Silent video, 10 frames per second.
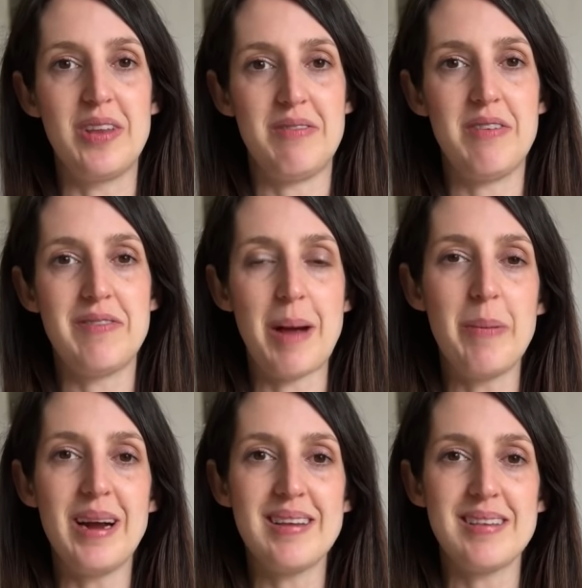the different
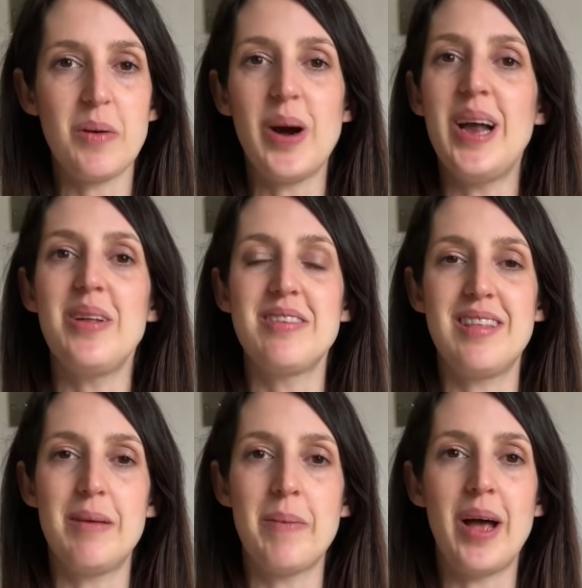fabrics. Quite a lot
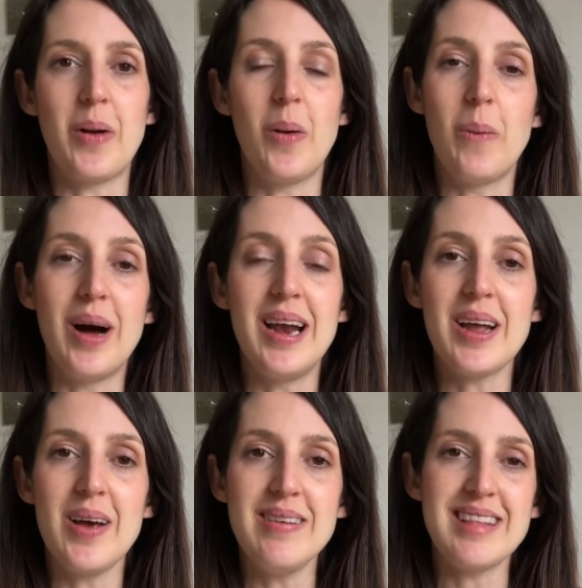of them I got a while
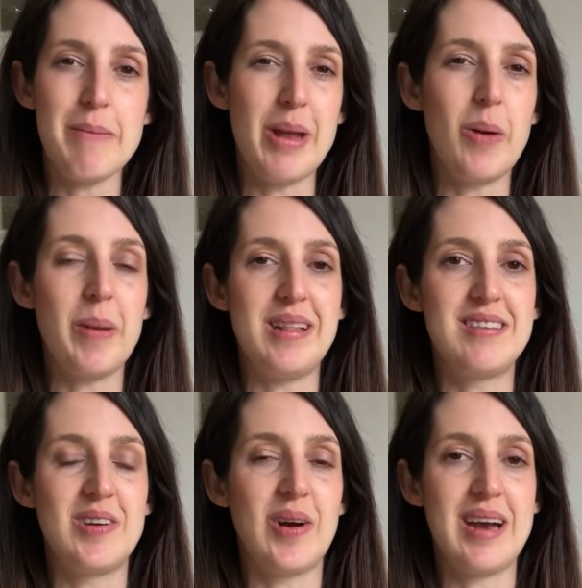ago so they may not be in
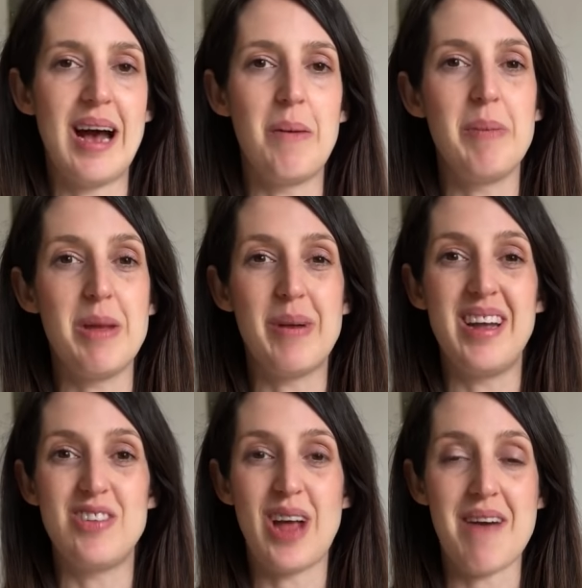stock now but you
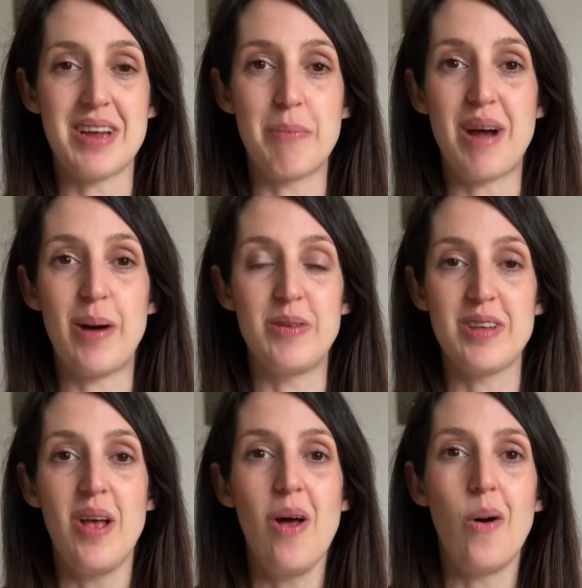might enjoy having a
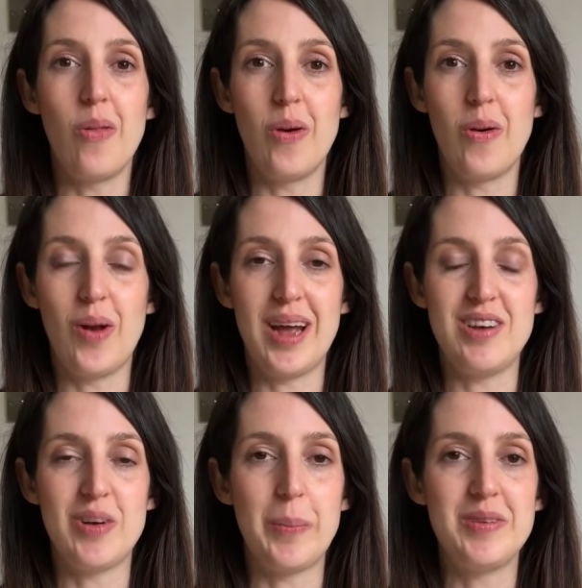browse on the
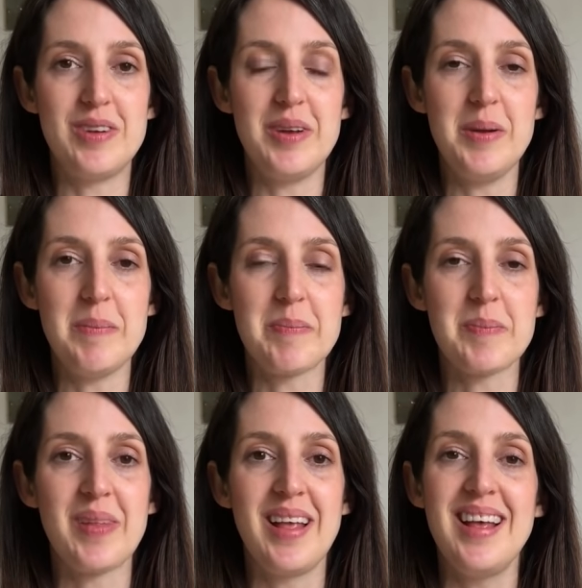online shops too.
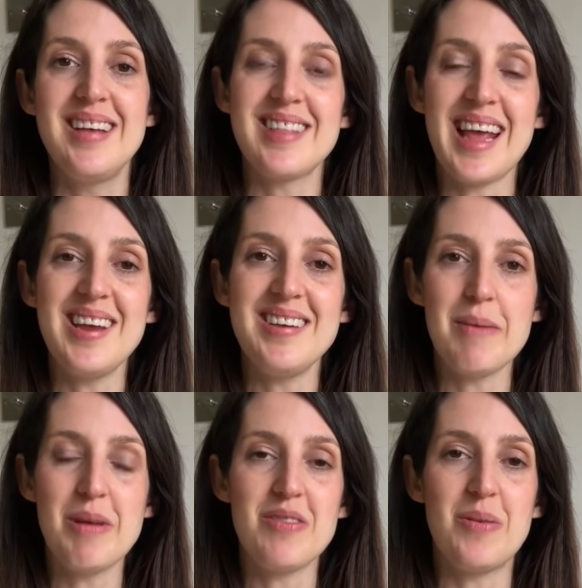So thank you
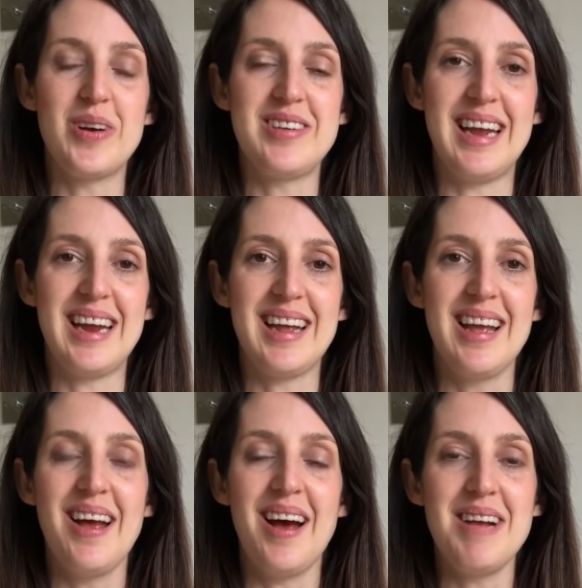so much for watching.
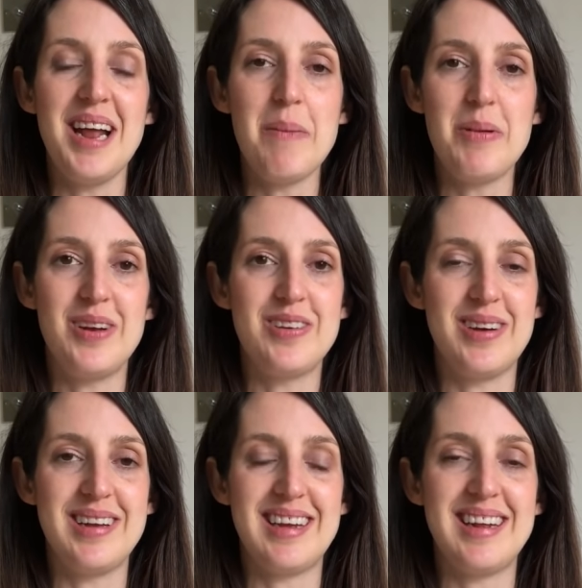I really hope you
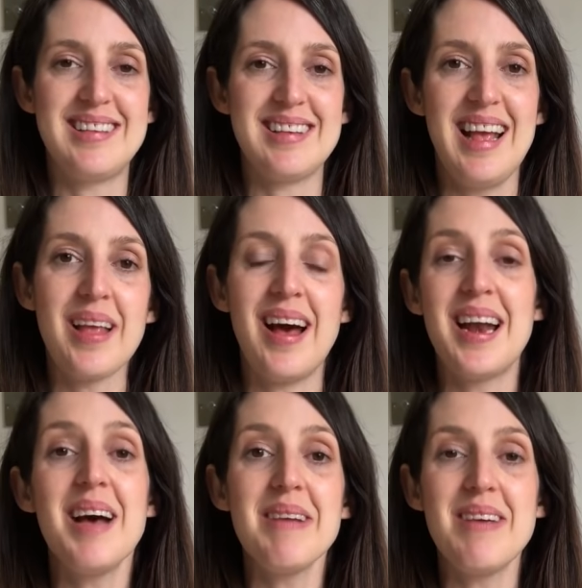enjoyed it.
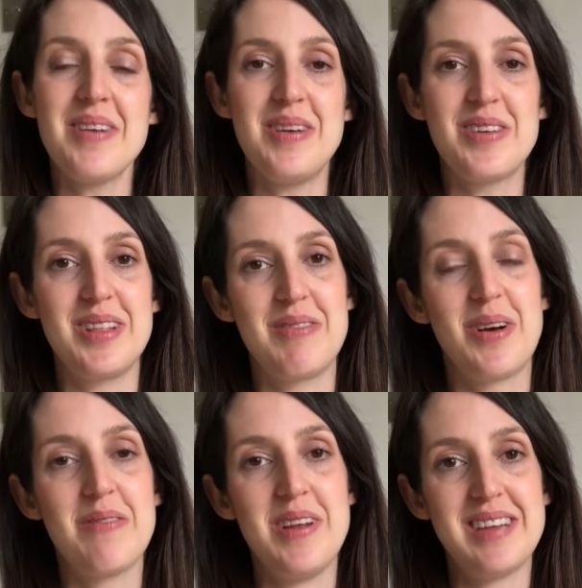I'd love it if you enjoyed the
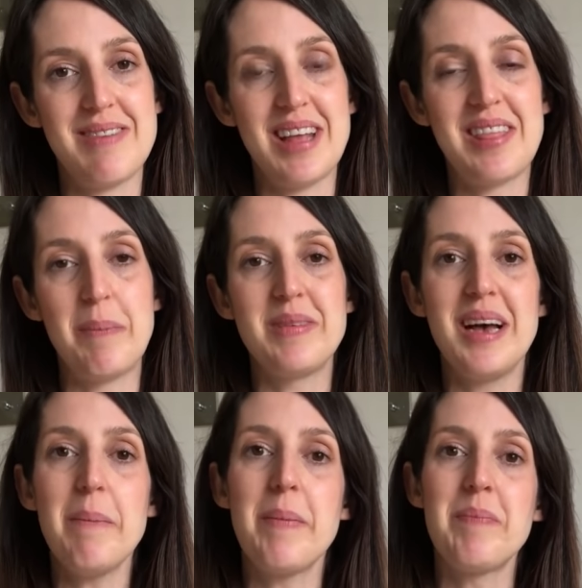vlog for you to give it a thumbs
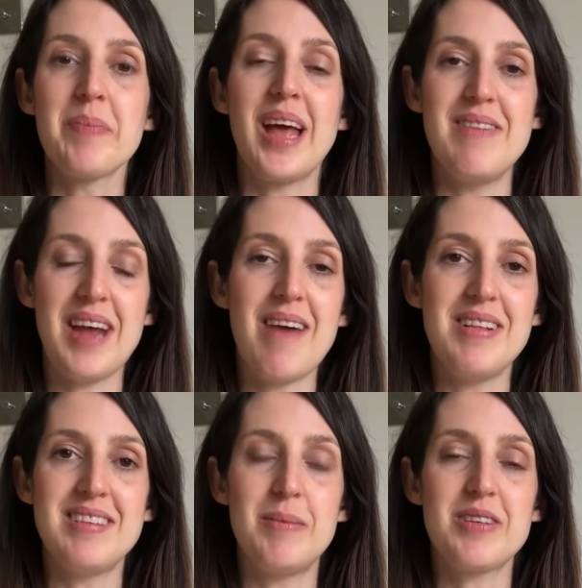up and if you
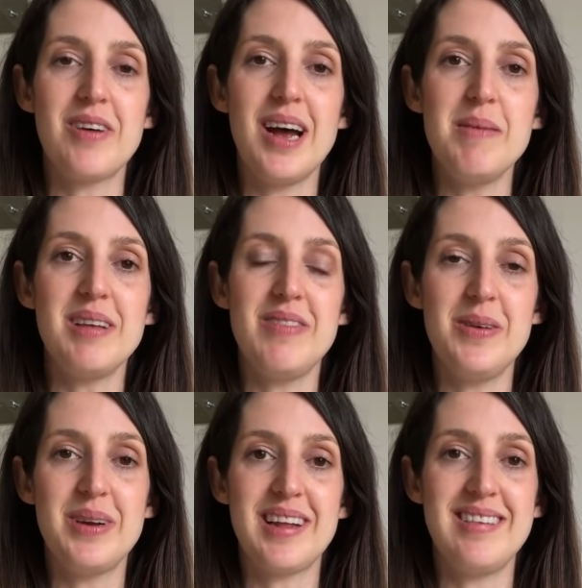haven't subscribed, if
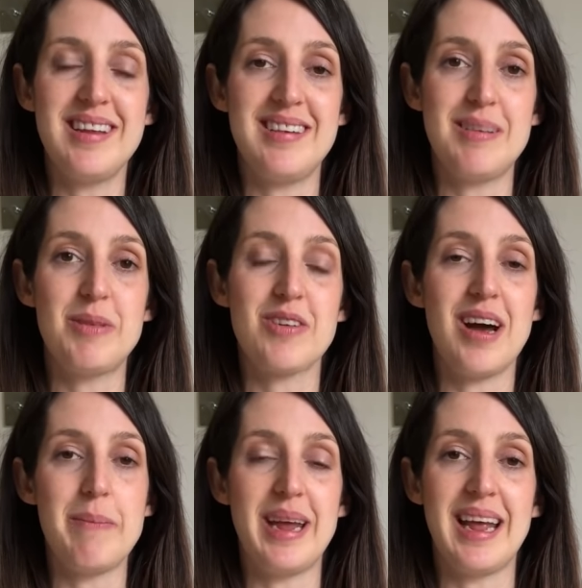you would consider
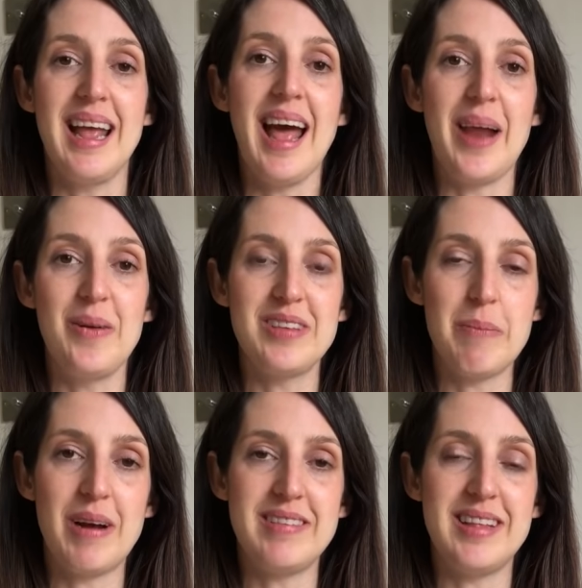subscribing and also
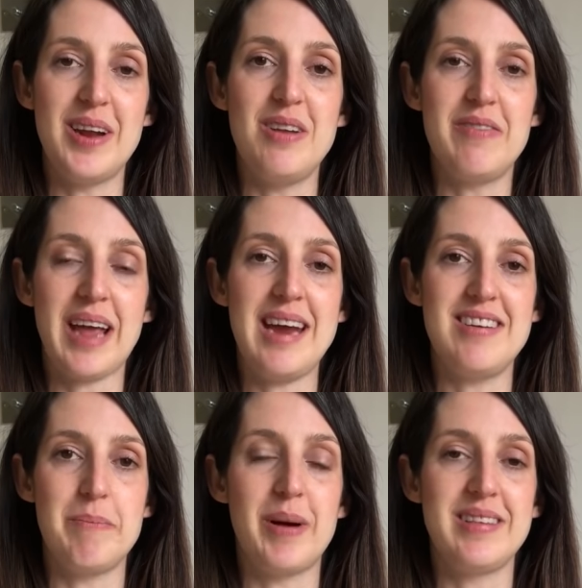pressing the
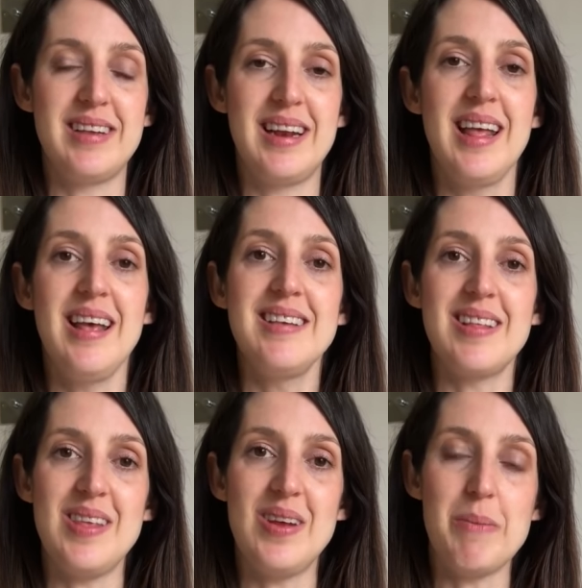notification button
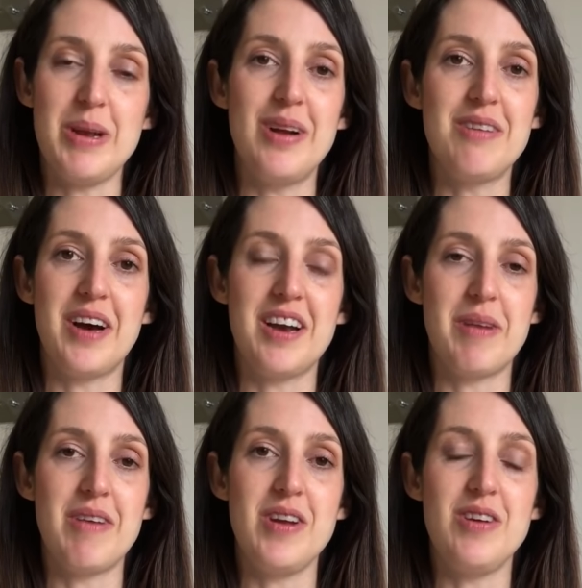so that you can be notified of
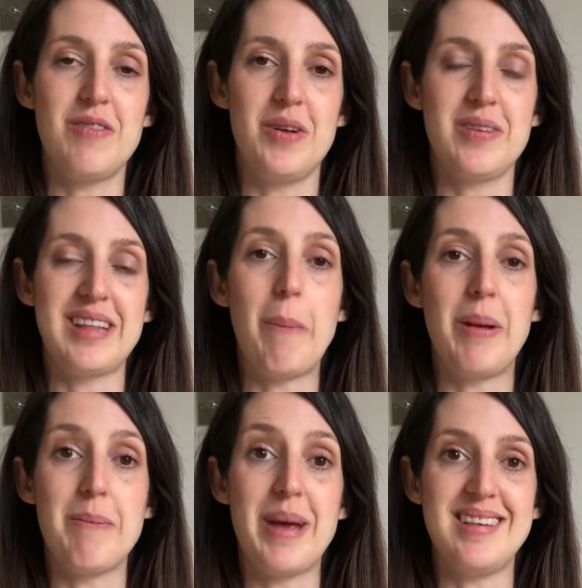my future vlogs, that'll
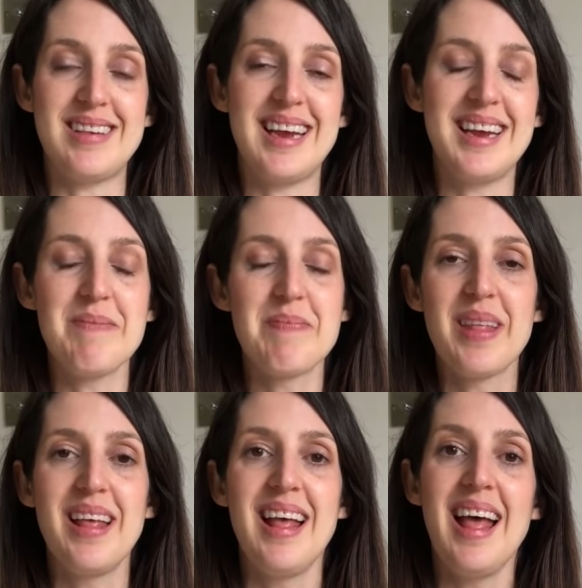be amazing.
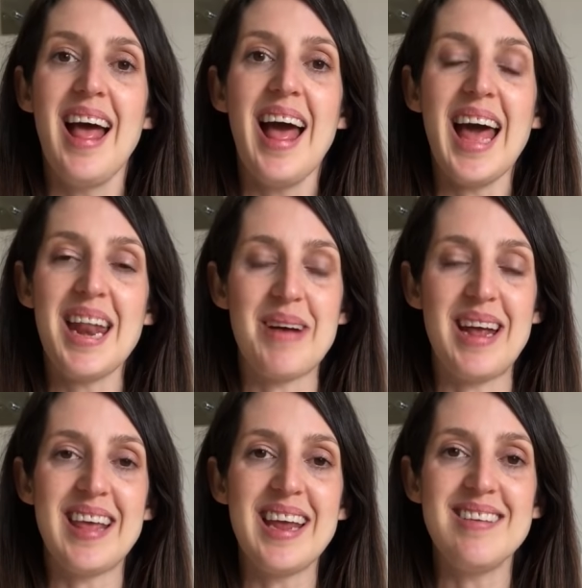
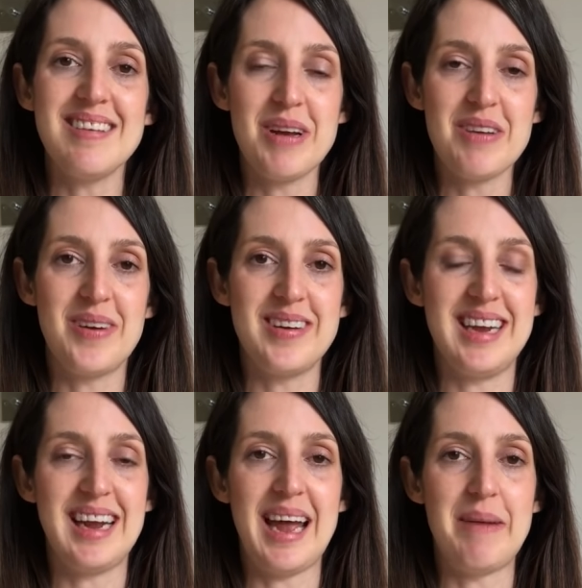Anyway, thank you so much for
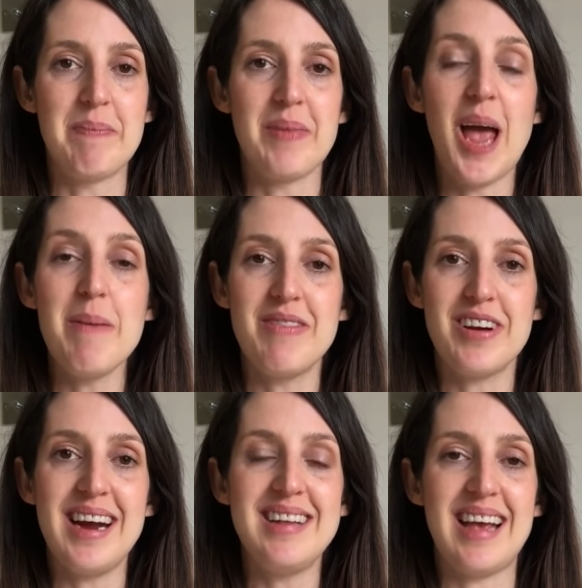watching again. I hope you have a
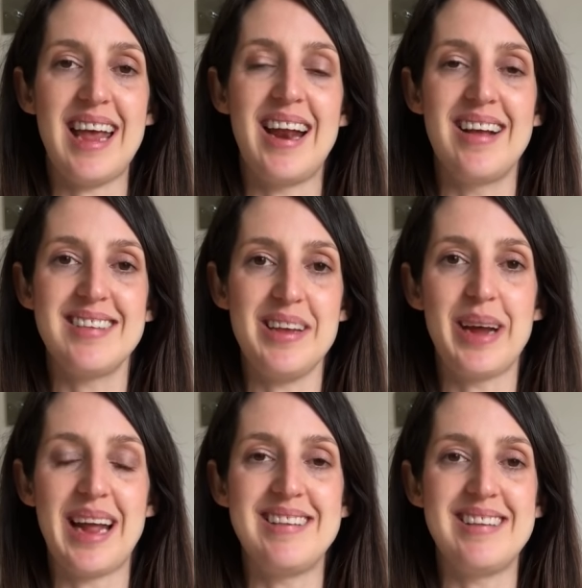great day and I'll see you
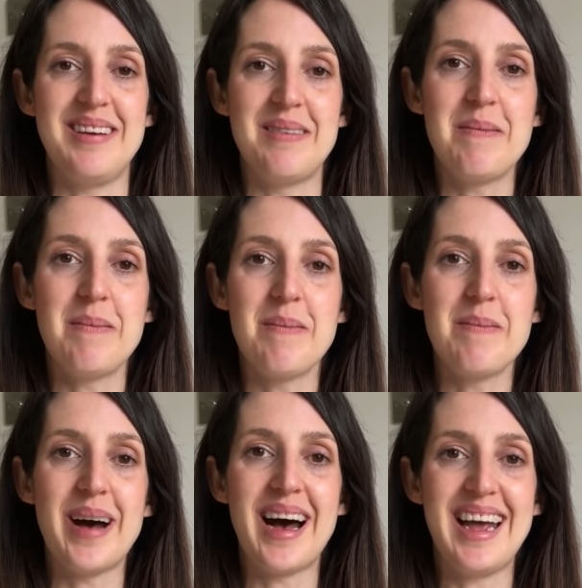again soon.
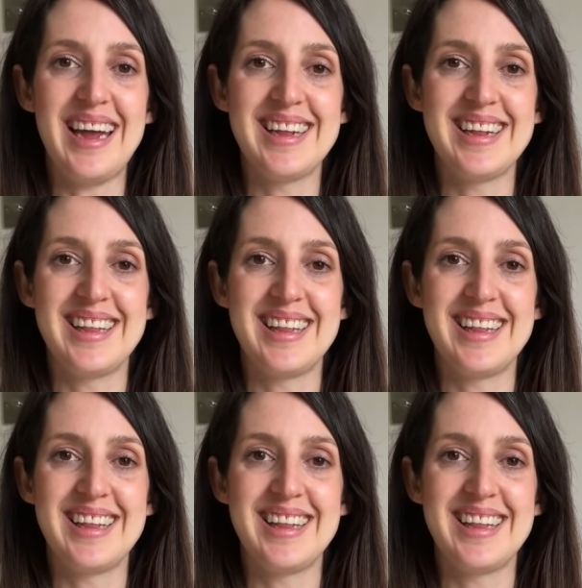Bye.